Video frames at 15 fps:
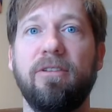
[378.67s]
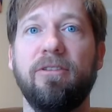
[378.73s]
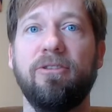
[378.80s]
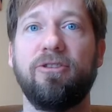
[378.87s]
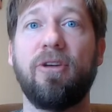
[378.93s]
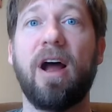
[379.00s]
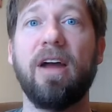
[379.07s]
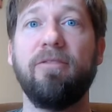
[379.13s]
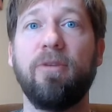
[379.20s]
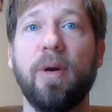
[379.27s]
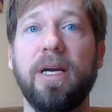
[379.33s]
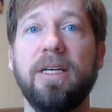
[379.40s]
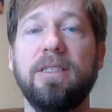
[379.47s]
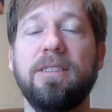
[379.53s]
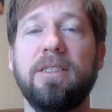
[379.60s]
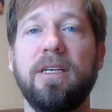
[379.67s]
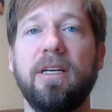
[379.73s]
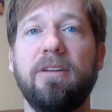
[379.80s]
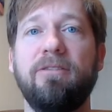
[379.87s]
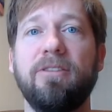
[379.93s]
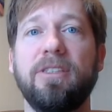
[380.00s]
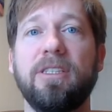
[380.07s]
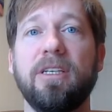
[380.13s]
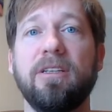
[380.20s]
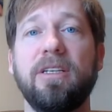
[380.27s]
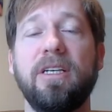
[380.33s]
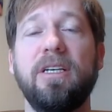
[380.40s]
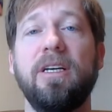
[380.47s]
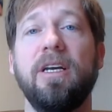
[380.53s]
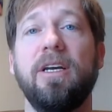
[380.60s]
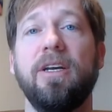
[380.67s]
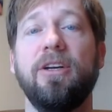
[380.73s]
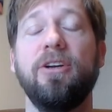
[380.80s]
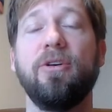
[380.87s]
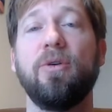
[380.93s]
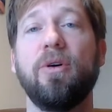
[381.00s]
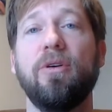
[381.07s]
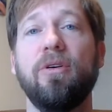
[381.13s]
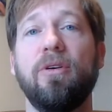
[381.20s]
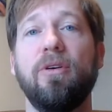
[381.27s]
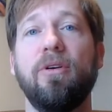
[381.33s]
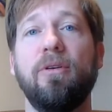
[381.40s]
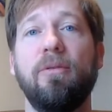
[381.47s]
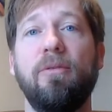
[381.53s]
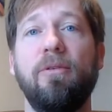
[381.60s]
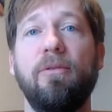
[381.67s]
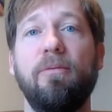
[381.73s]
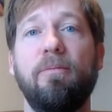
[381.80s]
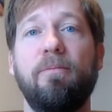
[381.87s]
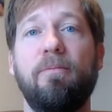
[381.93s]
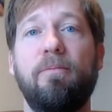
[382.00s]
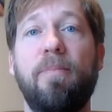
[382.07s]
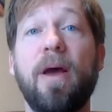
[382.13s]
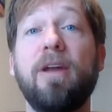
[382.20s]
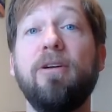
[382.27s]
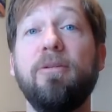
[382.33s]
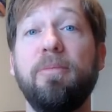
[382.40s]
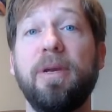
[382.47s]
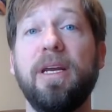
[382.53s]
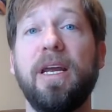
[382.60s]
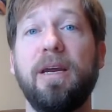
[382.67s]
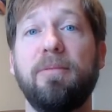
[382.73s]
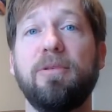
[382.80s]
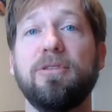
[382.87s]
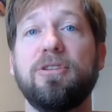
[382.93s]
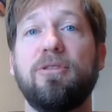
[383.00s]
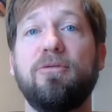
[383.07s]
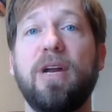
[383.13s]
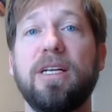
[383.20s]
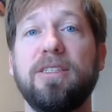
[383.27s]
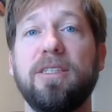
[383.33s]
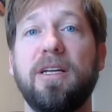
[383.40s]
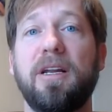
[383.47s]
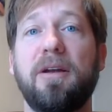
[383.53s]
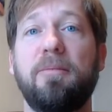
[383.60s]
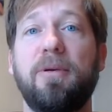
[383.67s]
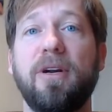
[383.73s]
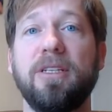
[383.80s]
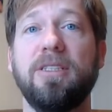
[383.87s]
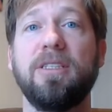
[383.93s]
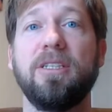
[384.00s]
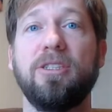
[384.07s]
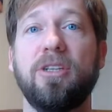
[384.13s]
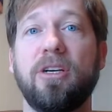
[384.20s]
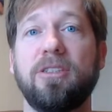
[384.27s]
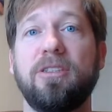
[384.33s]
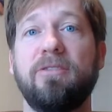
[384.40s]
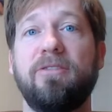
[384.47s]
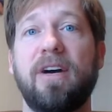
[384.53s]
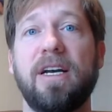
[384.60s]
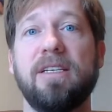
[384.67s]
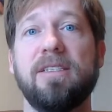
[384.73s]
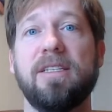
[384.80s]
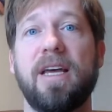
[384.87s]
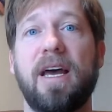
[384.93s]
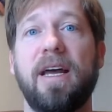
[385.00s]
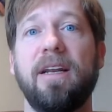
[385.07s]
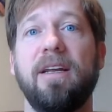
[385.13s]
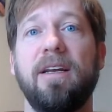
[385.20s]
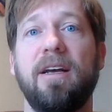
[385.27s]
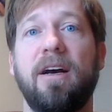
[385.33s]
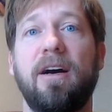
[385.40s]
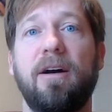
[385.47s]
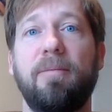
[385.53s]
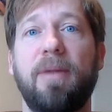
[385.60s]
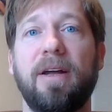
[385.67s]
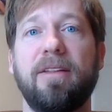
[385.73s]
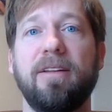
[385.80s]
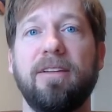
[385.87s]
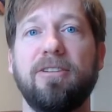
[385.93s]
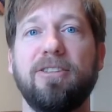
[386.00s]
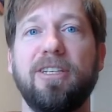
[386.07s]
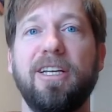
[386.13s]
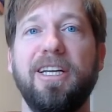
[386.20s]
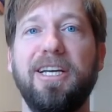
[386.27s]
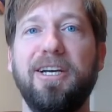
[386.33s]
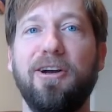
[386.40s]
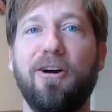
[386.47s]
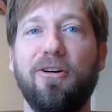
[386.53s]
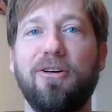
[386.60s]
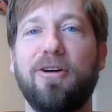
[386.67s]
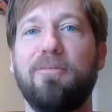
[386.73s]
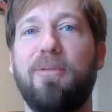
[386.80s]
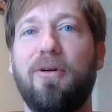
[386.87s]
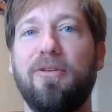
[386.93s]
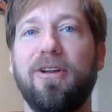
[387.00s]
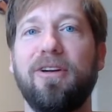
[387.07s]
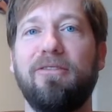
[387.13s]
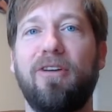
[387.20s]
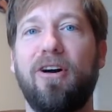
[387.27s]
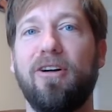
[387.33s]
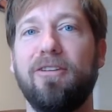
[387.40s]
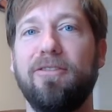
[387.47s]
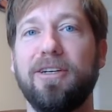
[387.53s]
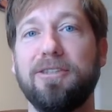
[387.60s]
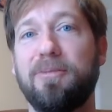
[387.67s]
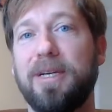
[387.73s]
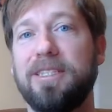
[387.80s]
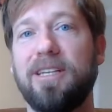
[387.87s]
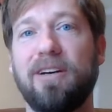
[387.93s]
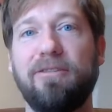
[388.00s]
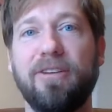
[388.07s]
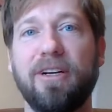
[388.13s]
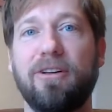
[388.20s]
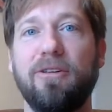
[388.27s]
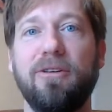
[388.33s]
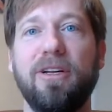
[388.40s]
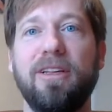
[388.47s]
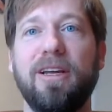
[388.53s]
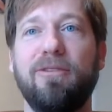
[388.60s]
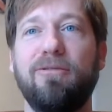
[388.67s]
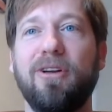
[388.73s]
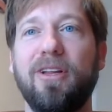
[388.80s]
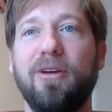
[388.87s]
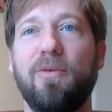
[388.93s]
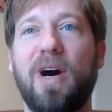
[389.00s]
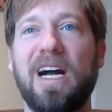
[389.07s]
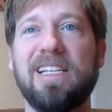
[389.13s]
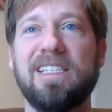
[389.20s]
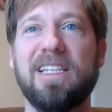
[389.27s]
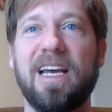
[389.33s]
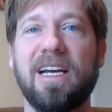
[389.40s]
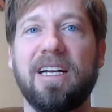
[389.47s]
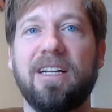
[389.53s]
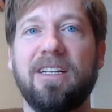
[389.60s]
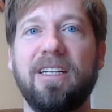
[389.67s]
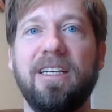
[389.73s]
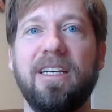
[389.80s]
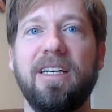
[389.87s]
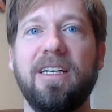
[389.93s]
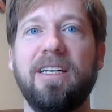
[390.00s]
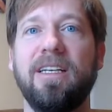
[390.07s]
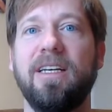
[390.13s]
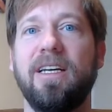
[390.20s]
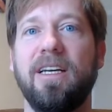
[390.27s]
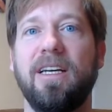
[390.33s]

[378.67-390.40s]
driveways in a facility, you're better be able to rent it at a price that justifies that. I think there's an ego component of all of us, myself included, that really wants that clean,